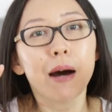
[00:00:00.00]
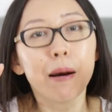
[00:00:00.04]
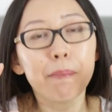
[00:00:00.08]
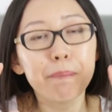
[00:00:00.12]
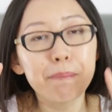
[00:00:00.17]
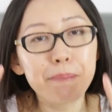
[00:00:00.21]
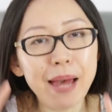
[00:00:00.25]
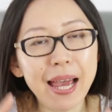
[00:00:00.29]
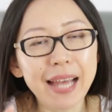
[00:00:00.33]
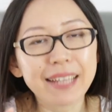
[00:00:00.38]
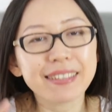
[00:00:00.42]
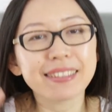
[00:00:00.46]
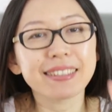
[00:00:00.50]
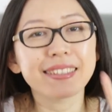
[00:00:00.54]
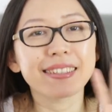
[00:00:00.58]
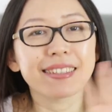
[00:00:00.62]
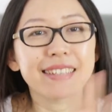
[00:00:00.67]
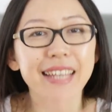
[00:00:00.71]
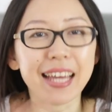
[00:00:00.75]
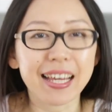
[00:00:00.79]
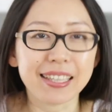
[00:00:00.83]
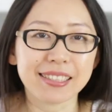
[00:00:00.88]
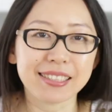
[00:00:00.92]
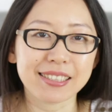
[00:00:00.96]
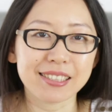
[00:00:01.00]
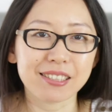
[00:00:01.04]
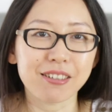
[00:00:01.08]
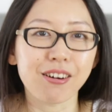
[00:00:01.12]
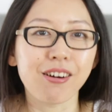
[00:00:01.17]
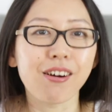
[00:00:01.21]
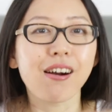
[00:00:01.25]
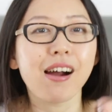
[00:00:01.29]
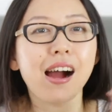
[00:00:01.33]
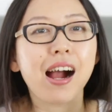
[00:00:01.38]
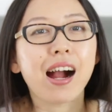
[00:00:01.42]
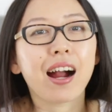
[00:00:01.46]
bad debts or